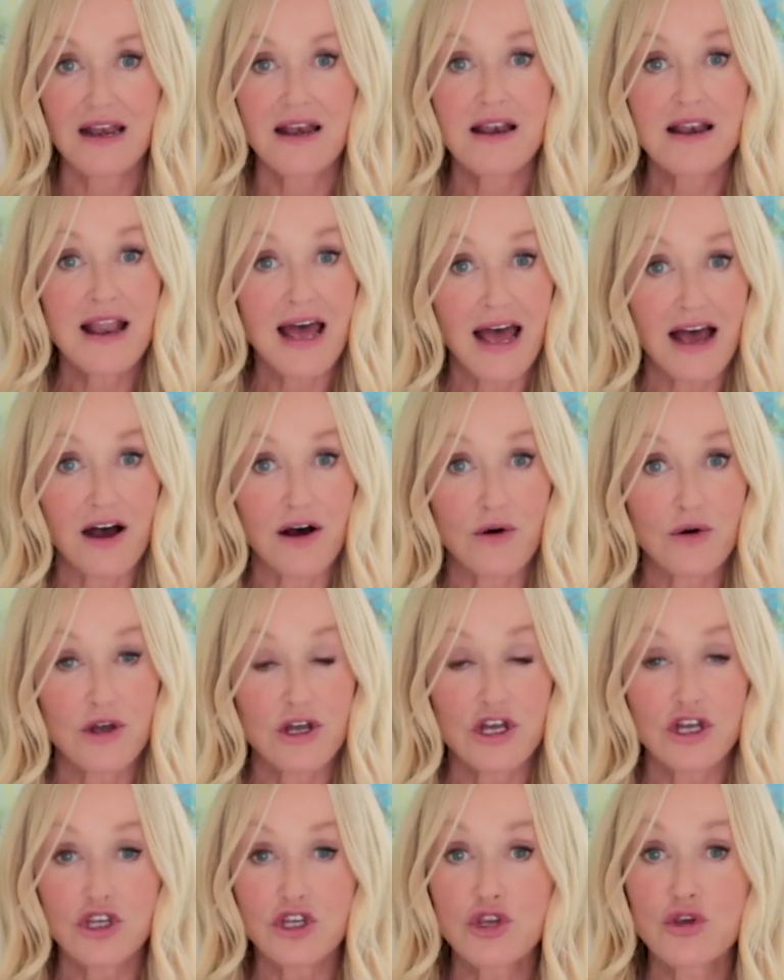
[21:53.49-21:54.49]
Now,
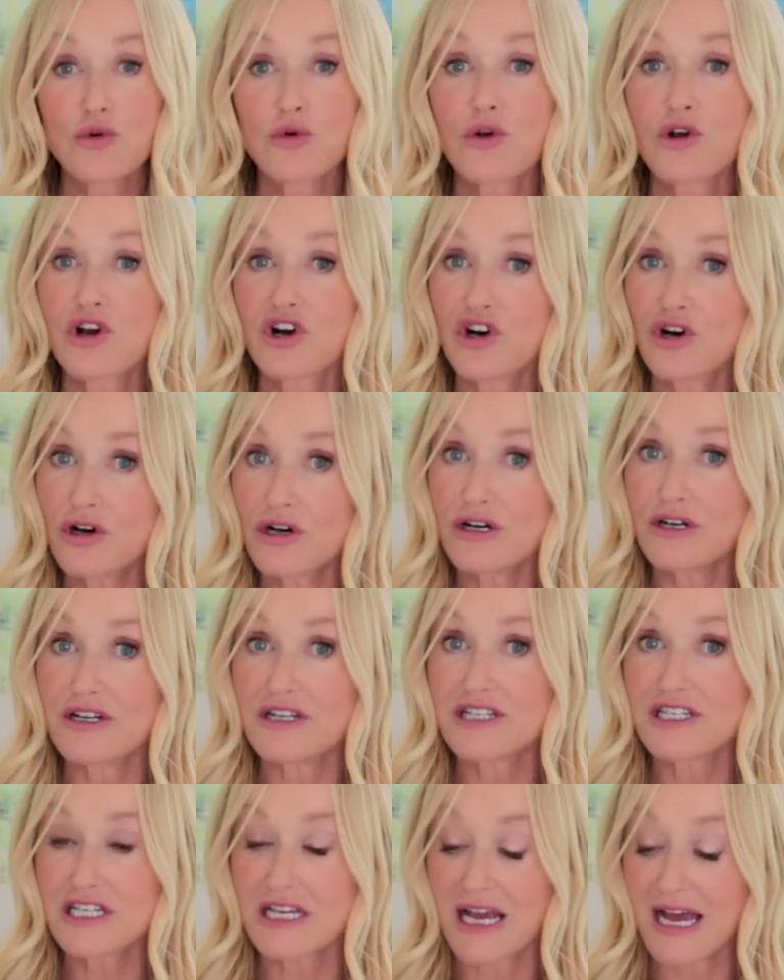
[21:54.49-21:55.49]
you
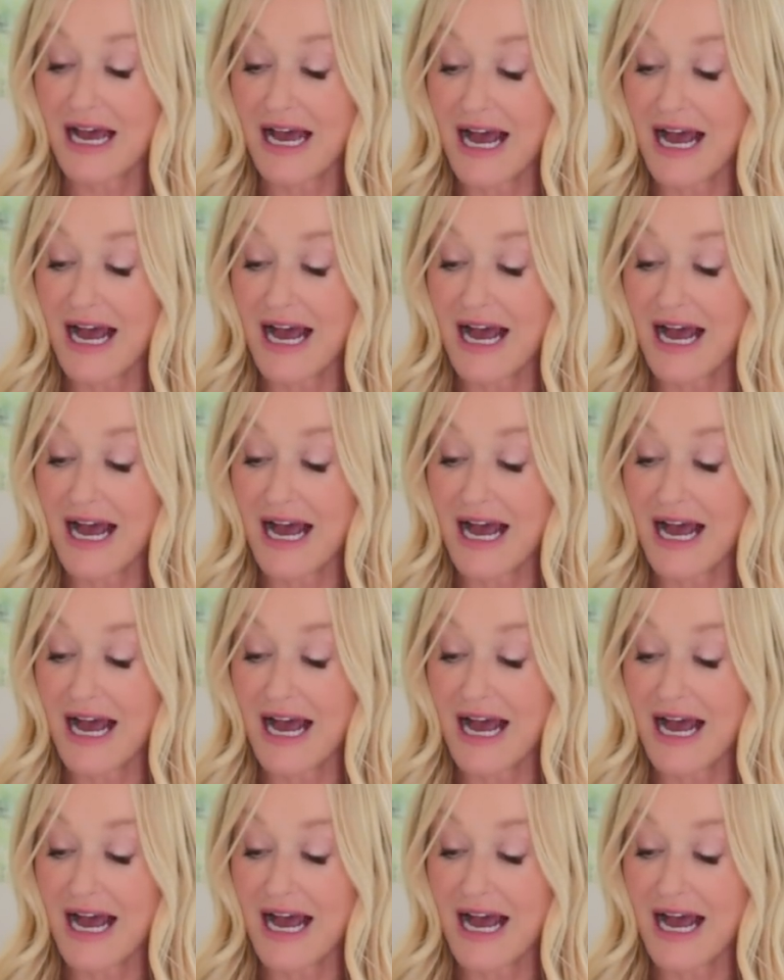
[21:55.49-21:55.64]
could